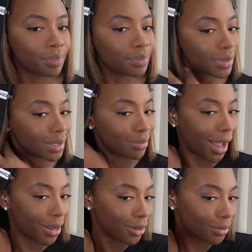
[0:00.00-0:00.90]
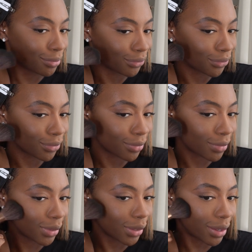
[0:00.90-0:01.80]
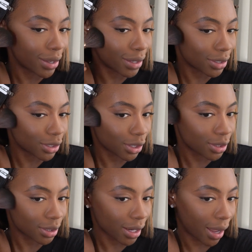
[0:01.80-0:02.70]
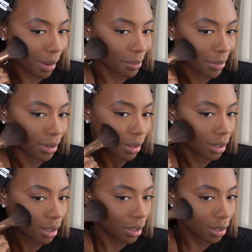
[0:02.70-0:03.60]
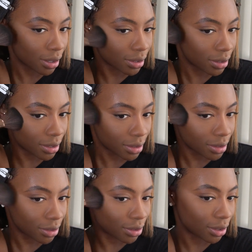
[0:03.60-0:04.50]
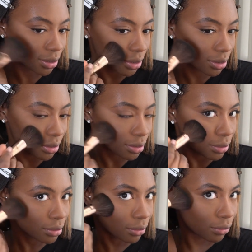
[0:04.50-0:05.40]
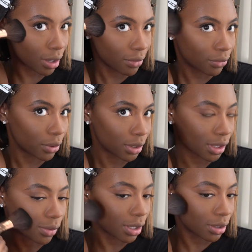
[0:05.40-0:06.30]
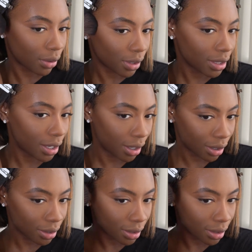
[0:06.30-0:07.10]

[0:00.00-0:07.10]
Smile and just tap, because this is just reinforcing what is already there